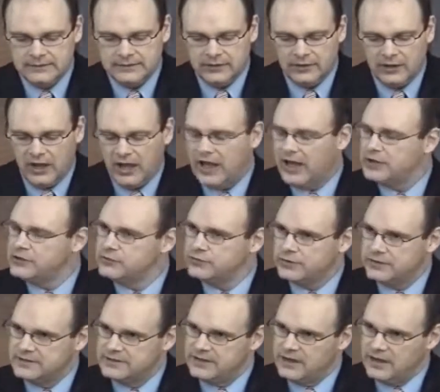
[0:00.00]
There are
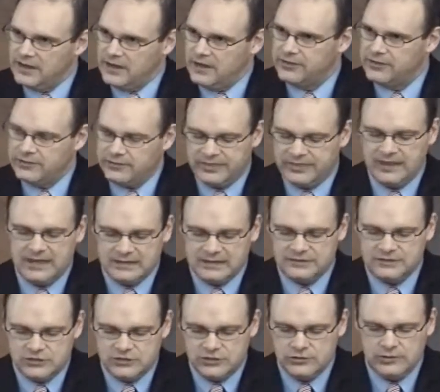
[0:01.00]
hundreds of other
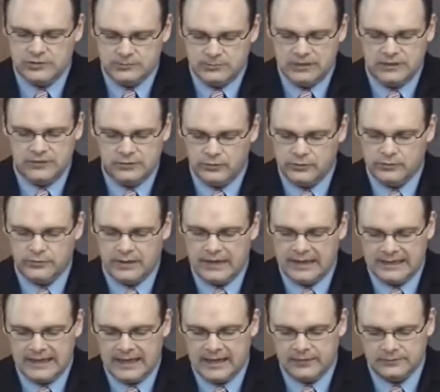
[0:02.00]
things that you could be doing
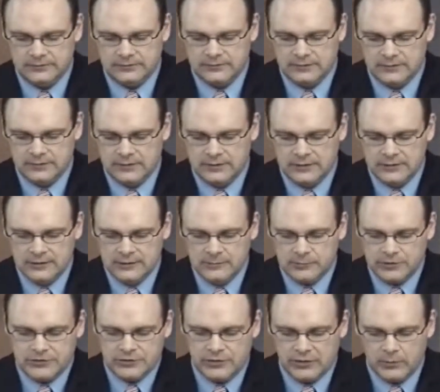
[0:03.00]
right now.
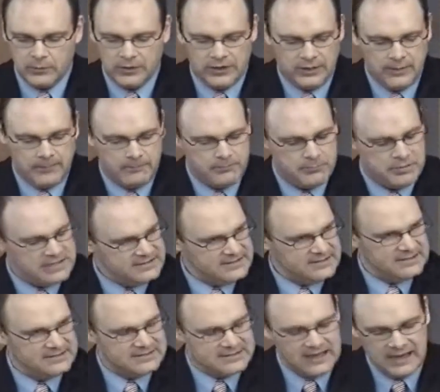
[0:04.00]
But during one of the
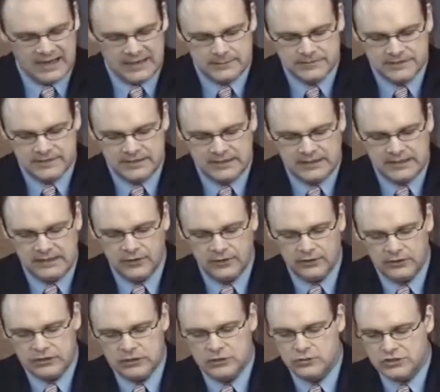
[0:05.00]
busiest times of the
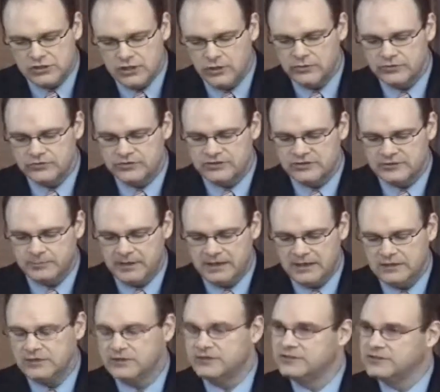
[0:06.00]
year, you chose to
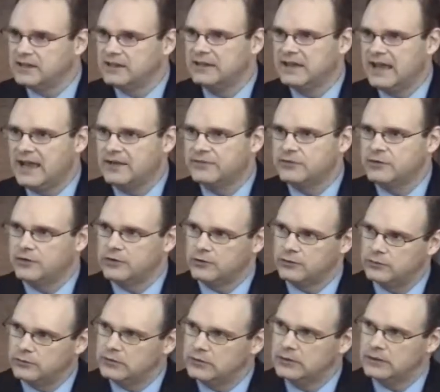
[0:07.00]
spend your Sunday afternoon
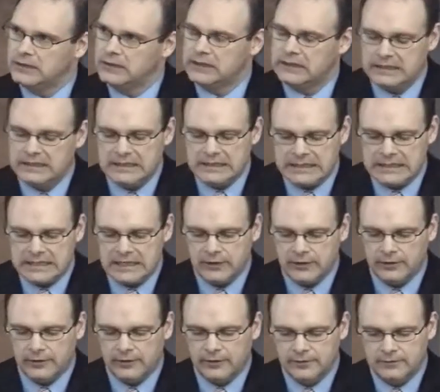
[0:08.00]

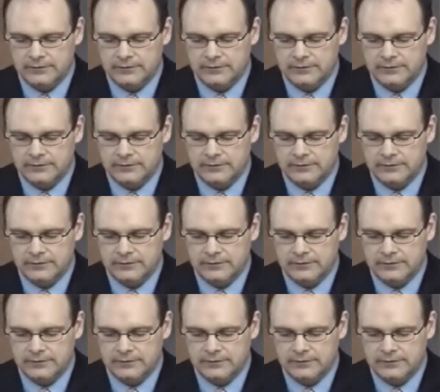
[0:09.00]
here.